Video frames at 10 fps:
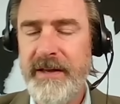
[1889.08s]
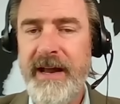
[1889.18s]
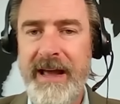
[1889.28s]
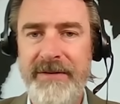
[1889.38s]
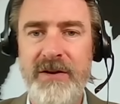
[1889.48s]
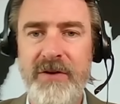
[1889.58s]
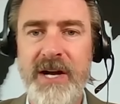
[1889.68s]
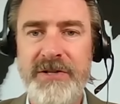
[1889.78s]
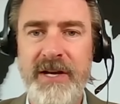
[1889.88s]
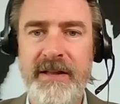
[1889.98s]
than having a
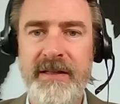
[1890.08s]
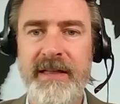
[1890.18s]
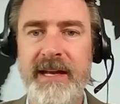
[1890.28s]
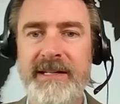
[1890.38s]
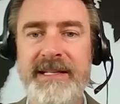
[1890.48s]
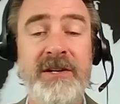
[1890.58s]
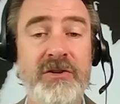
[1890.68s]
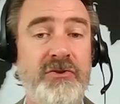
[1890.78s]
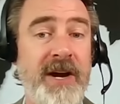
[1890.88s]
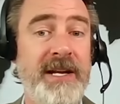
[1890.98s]
Russia that
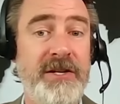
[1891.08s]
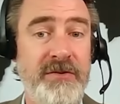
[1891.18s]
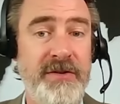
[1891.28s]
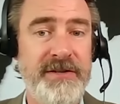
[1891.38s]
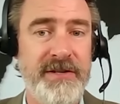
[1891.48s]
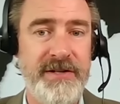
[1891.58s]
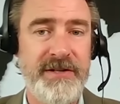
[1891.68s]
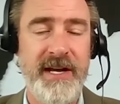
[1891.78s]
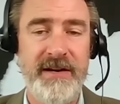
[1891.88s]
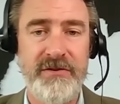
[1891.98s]
didn't try to do this and
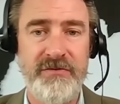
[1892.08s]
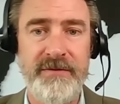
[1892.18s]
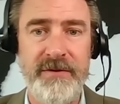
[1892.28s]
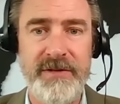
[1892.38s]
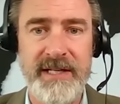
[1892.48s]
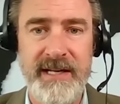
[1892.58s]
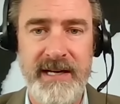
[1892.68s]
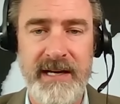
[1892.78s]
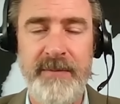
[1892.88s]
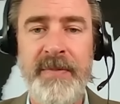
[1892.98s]
just kind of shrivels in
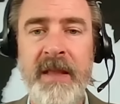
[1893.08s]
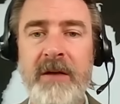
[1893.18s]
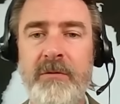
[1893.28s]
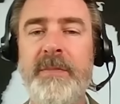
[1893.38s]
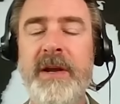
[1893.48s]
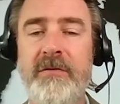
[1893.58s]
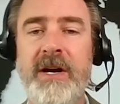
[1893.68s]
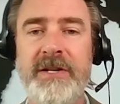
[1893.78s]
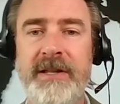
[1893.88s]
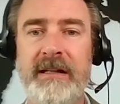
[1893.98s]
time would be a
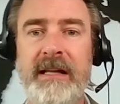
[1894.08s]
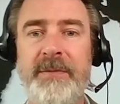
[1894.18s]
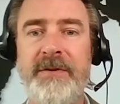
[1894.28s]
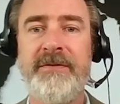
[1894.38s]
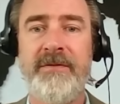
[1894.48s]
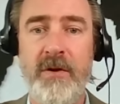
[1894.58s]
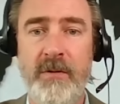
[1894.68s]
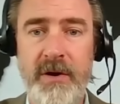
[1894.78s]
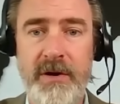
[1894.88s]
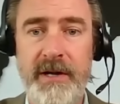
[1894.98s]
Russia that leapt
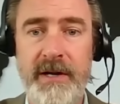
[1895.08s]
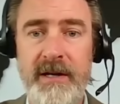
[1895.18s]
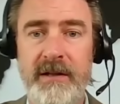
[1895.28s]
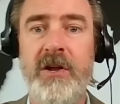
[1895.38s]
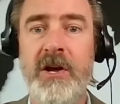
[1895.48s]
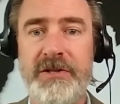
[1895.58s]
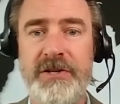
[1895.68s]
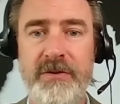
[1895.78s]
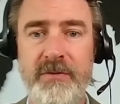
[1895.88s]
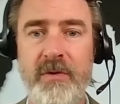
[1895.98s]
forward,
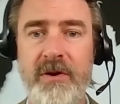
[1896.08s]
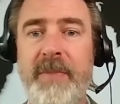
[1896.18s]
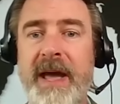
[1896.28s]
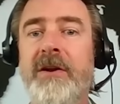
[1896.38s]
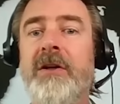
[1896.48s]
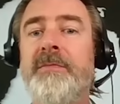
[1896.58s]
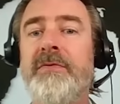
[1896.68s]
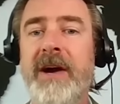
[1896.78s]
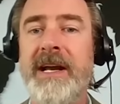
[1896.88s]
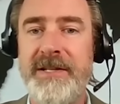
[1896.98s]
launched the war, paid all the
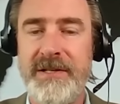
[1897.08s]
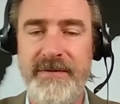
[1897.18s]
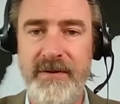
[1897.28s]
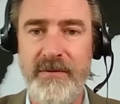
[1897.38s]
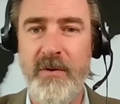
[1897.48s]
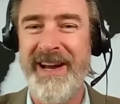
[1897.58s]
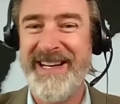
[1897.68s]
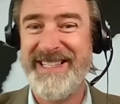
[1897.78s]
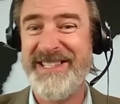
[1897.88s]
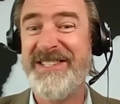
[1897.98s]
prices for the war,
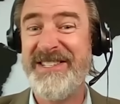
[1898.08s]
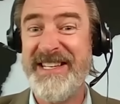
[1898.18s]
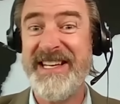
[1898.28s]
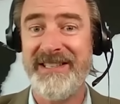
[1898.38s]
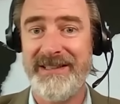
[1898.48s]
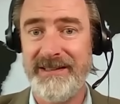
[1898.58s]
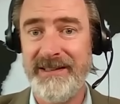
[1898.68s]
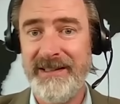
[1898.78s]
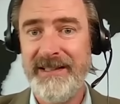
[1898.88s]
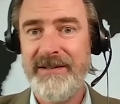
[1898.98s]
and still
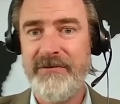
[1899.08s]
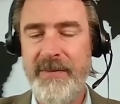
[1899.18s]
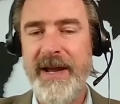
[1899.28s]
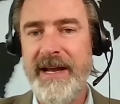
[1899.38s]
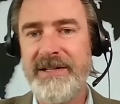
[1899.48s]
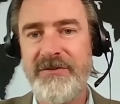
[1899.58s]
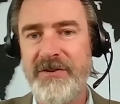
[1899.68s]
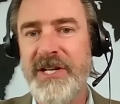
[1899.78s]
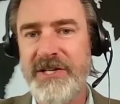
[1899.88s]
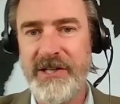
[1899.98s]
remains
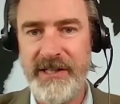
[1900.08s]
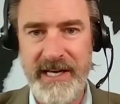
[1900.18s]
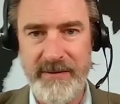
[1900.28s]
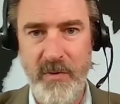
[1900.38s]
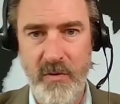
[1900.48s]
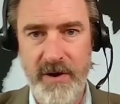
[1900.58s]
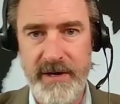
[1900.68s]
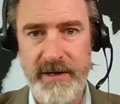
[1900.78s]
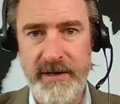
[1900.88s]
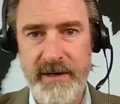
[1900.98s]
strategically unmoored.